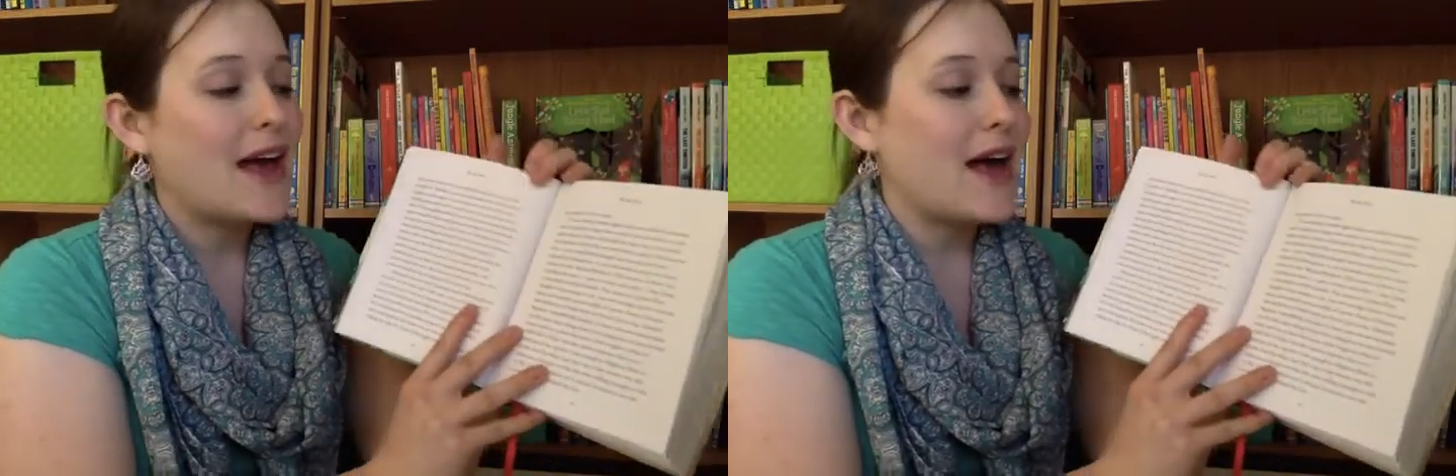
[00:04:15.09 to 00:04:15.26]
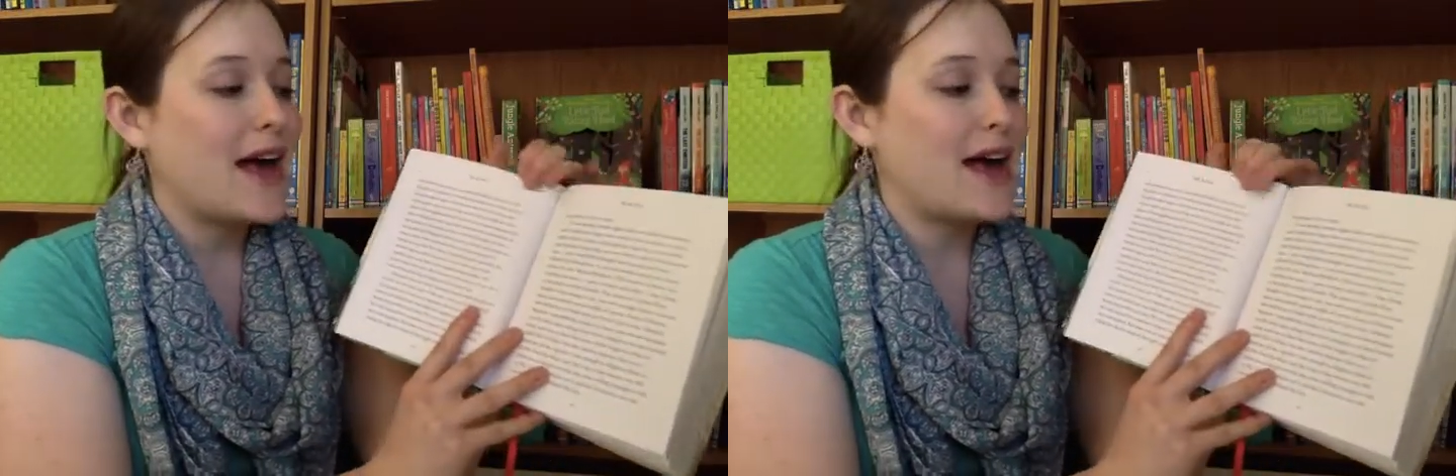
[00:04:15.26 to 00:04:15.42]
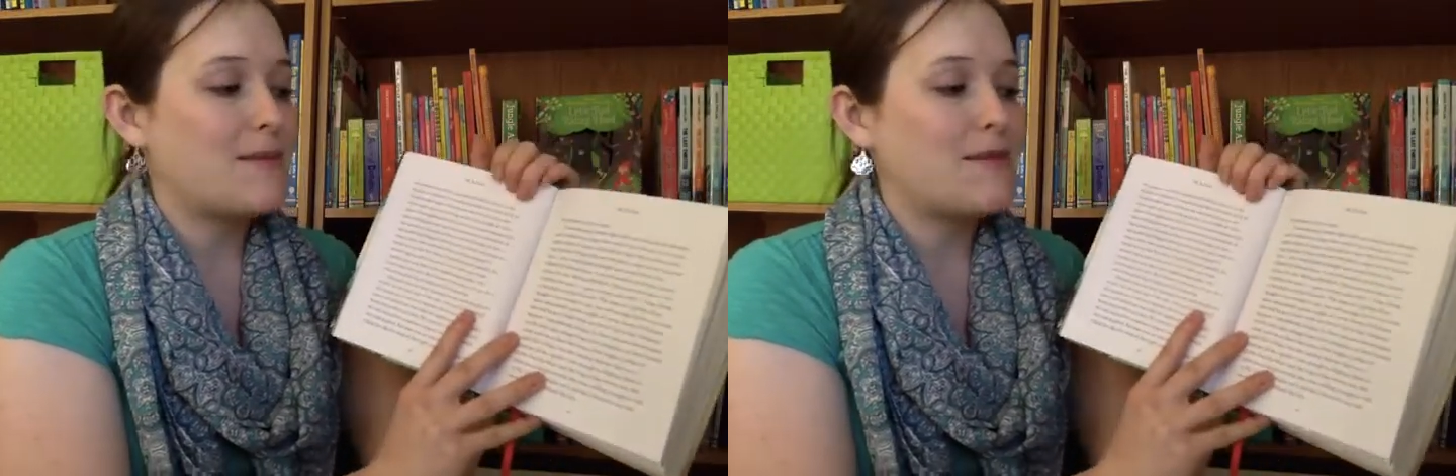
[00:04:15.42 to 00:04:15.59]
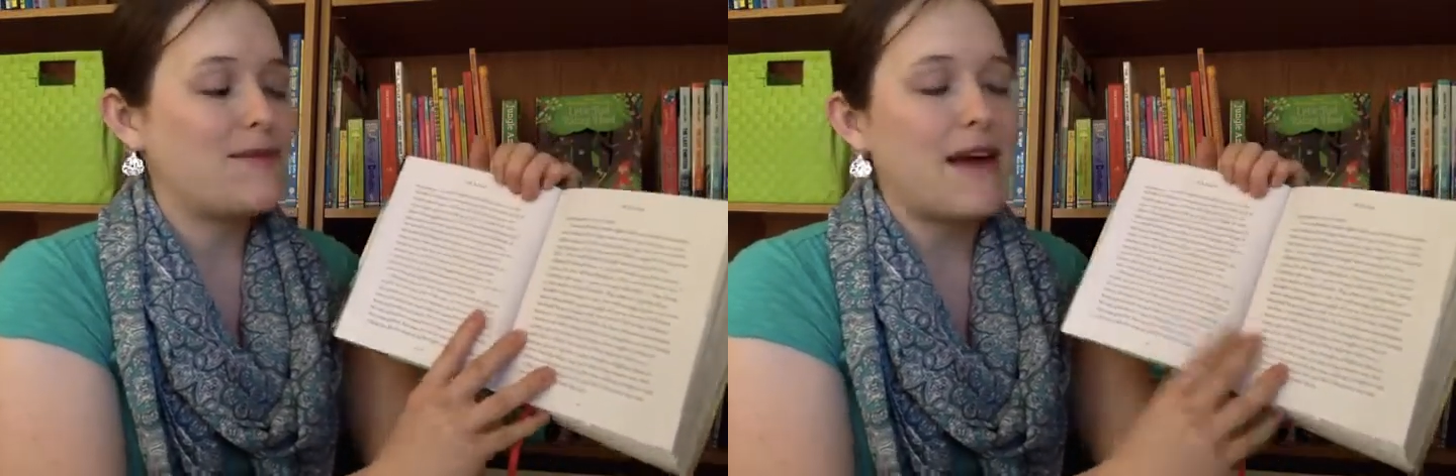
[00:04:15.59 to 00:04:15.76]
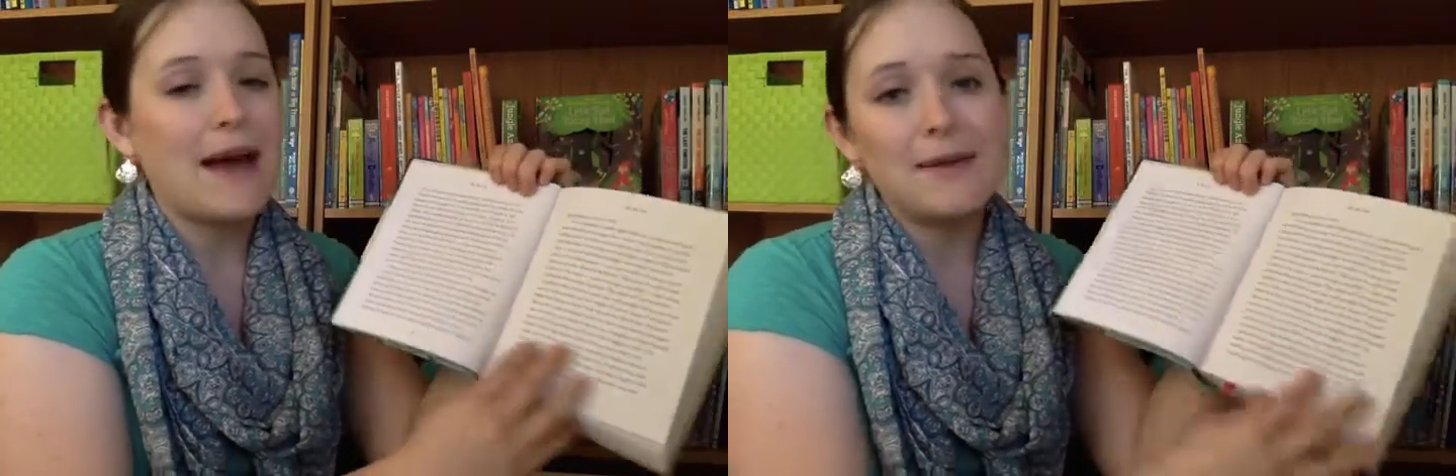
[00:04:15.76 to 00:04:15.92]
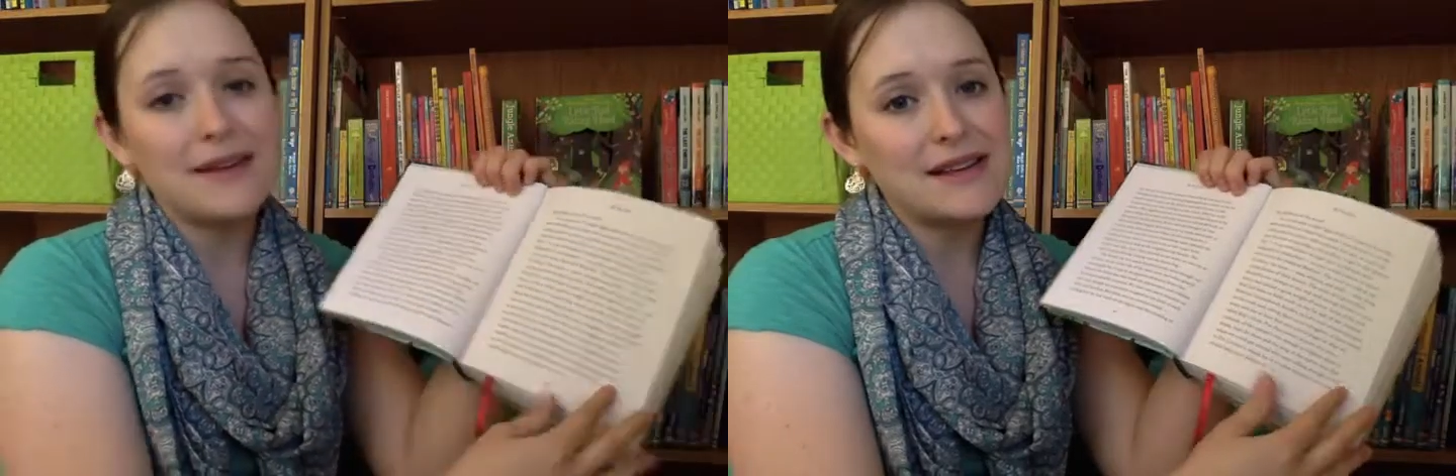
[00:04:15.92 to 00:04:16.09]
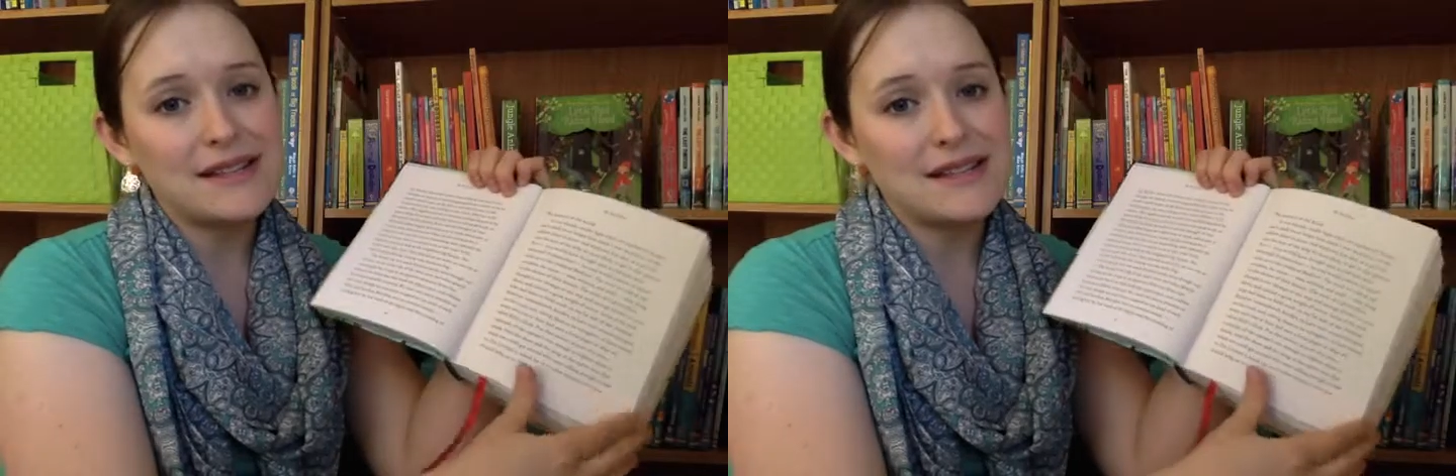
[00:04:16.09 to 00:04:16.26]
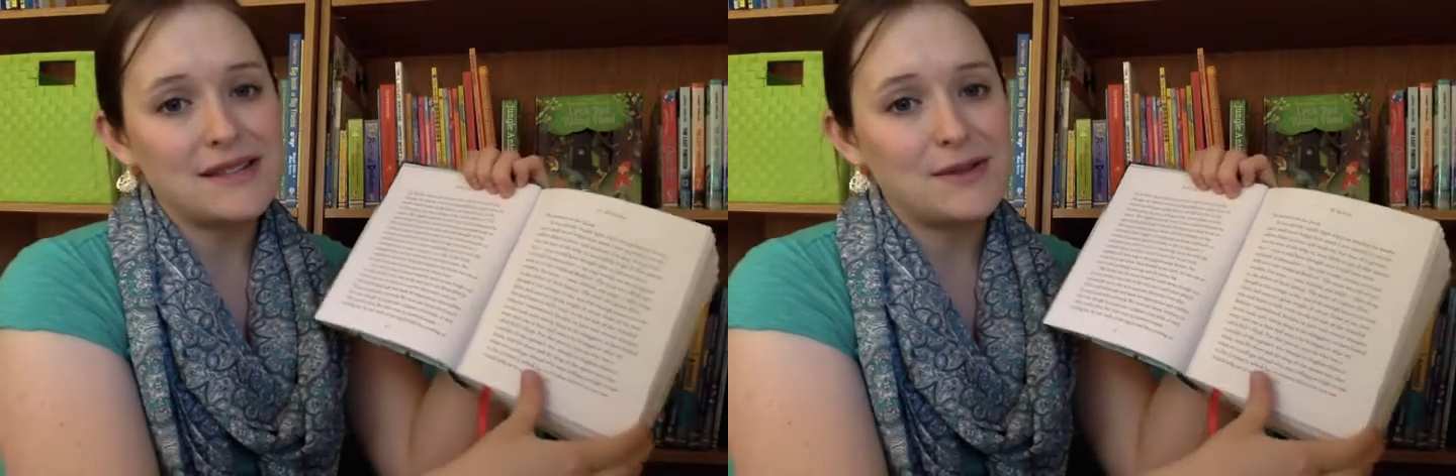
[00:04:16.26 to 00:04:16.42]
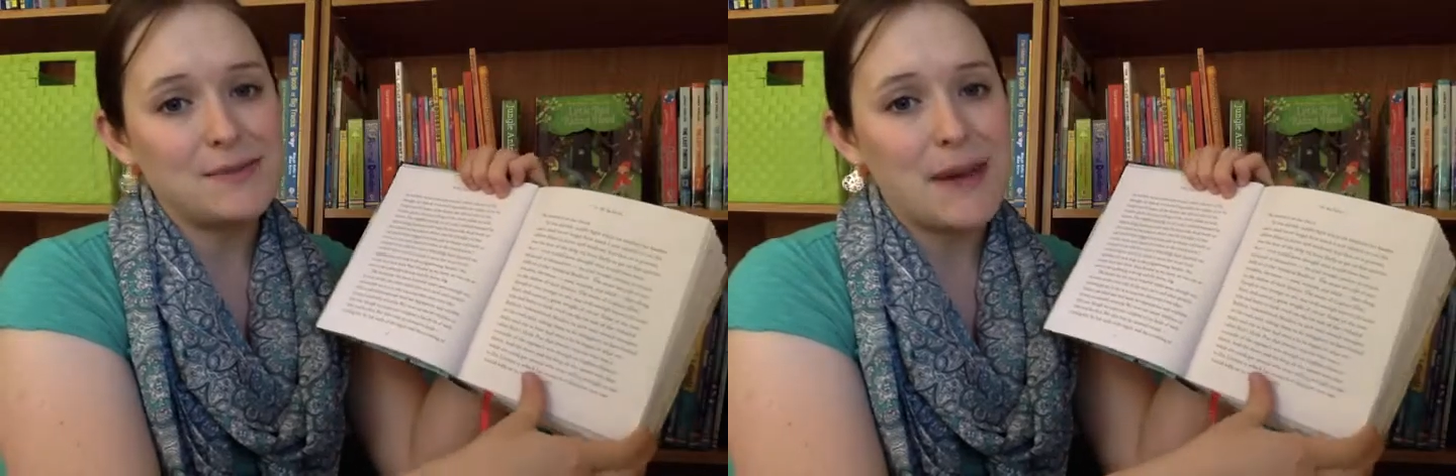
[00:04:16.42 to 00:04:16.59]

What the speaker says: fabulous